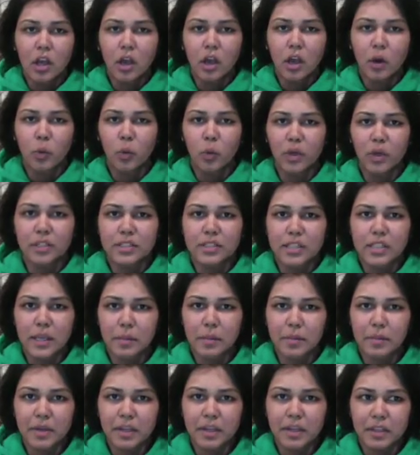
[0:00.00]
will
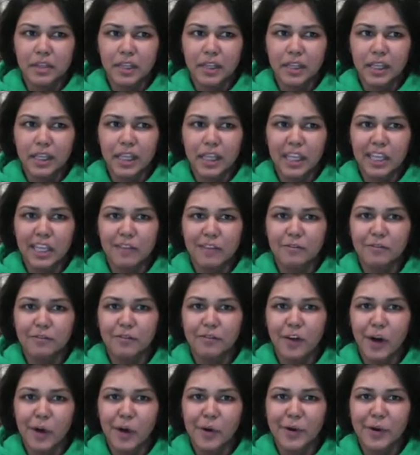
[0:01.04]
typically
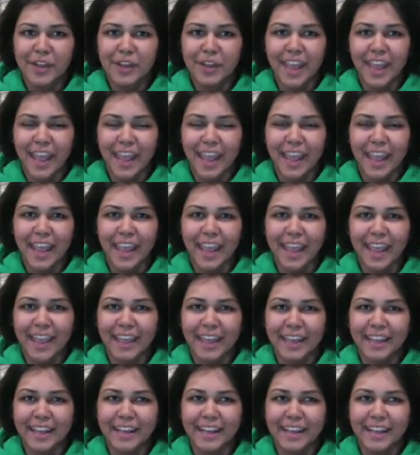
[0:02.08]
evoke
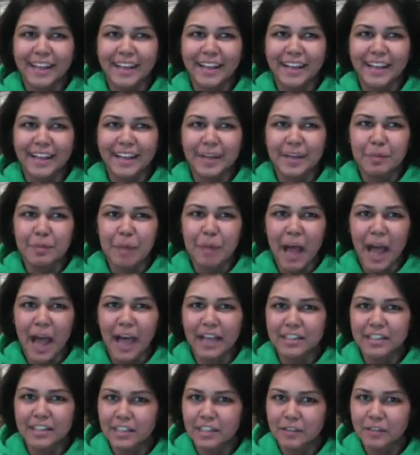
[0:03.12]
a
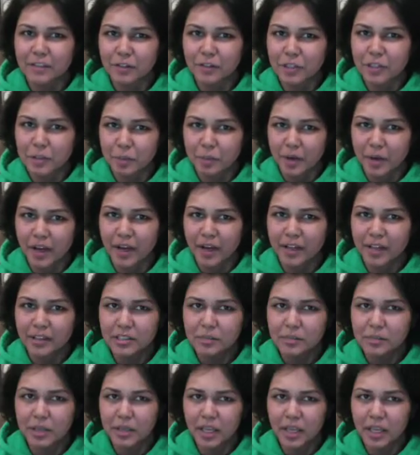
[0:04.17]
positive
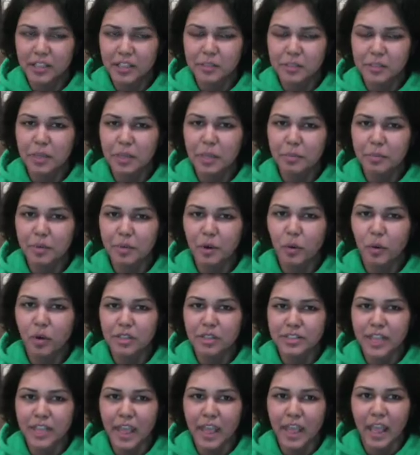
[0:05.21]
response because people
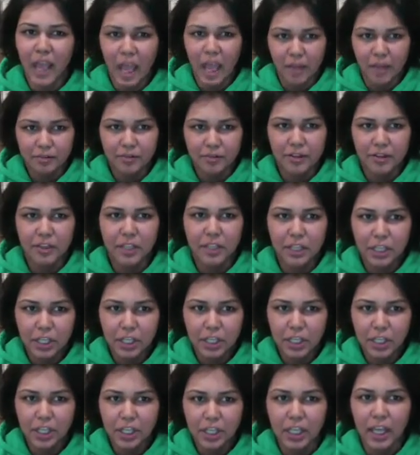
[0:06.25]
will say, I'm feeling
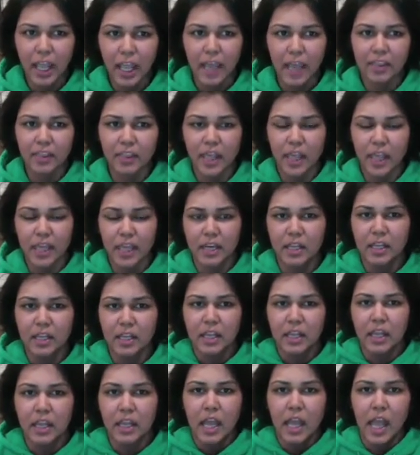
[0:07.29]
good. And then
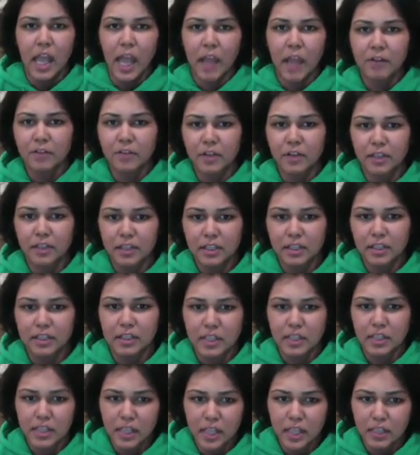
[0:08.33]
everything
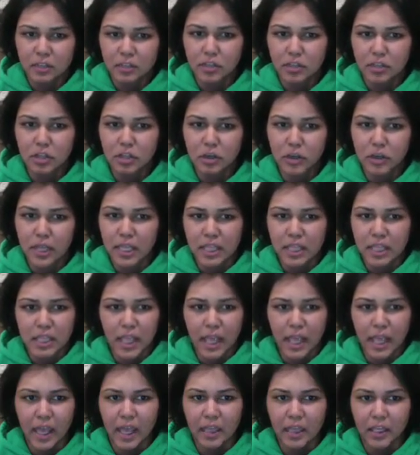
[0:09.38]
that they do in
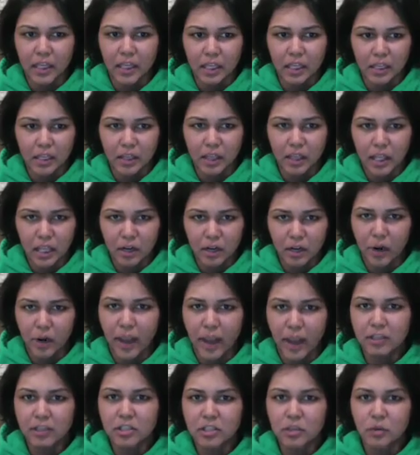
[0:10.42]
that
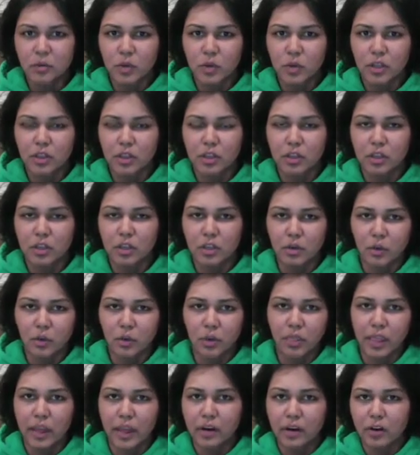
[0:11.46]
interaction with you,
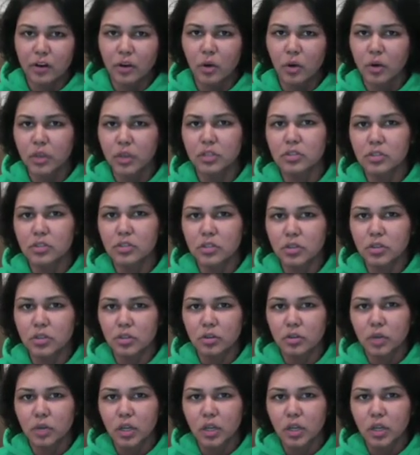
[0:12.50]
they're going to